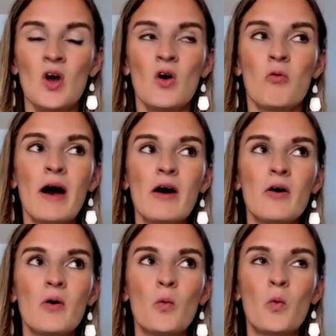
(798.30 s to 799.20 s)

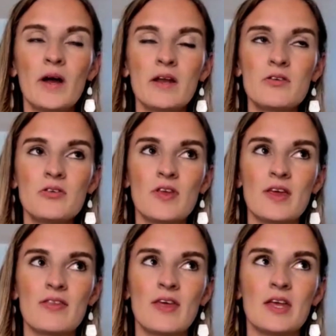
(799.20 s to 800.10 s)
Well, one other
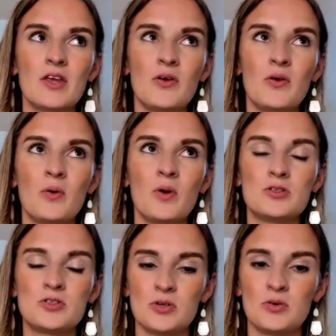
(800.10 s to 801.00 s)
thing that you
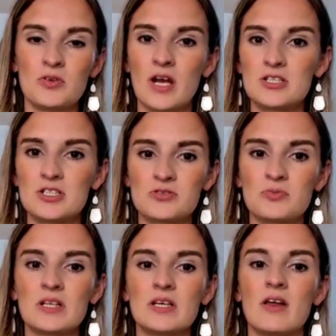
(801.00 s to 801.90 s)
do that I just
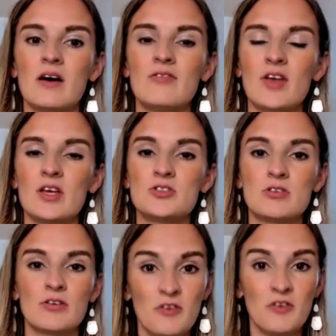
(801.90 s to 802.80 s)
really love is
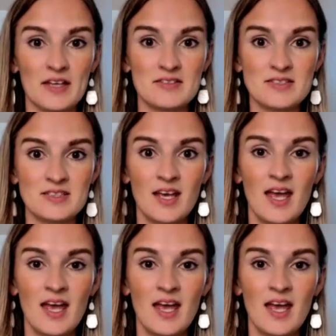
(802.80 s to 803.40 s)
your events.